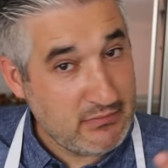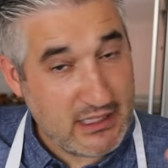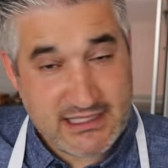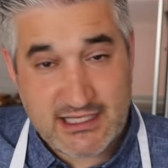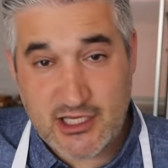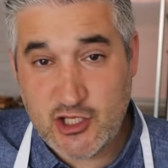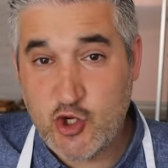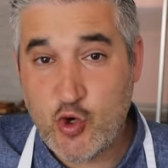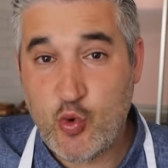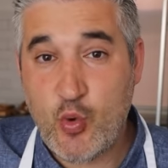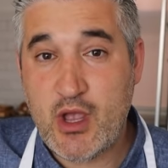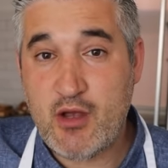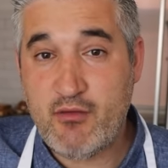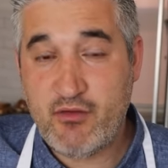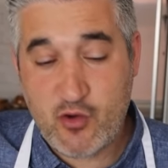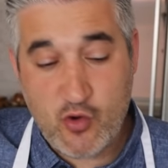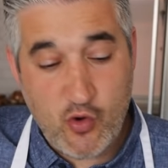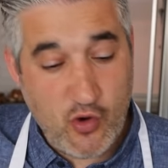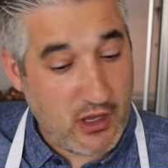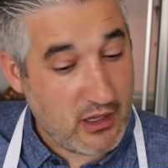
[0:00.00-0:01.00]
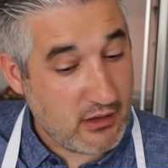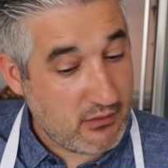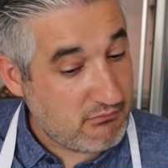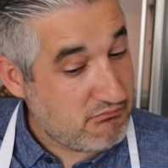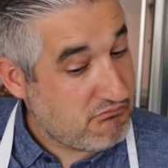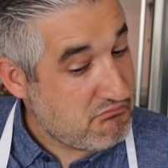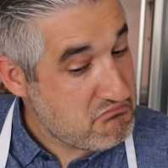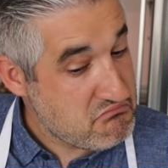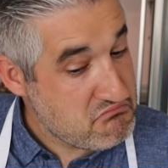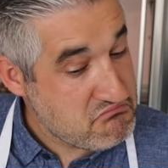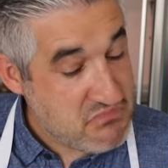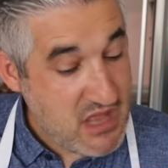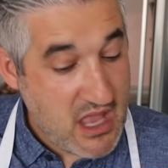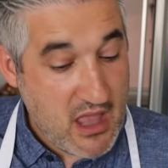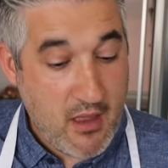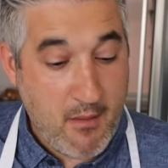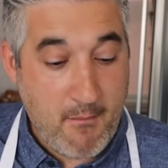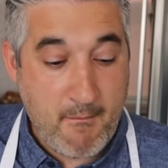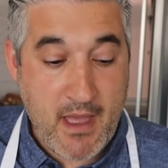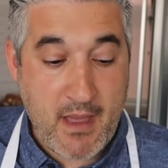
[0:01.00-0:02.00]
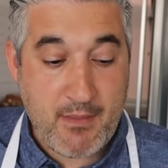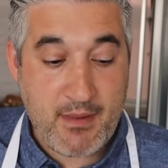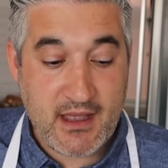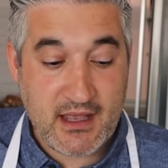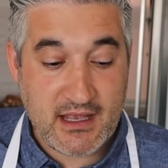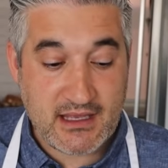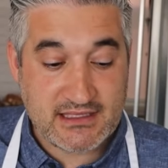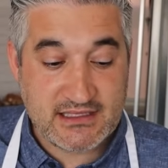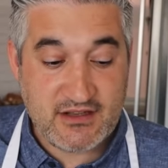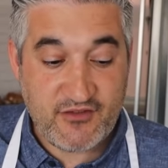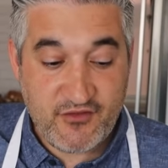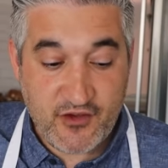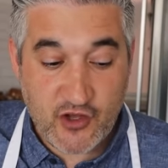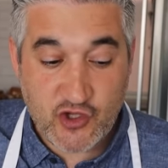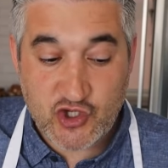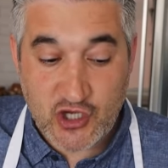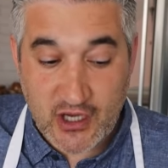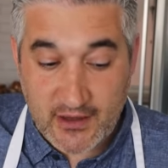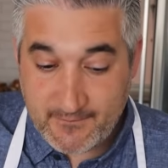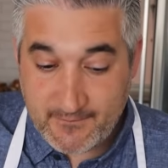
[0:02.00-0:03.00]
that's a new way of cooking. Maybe it's the future.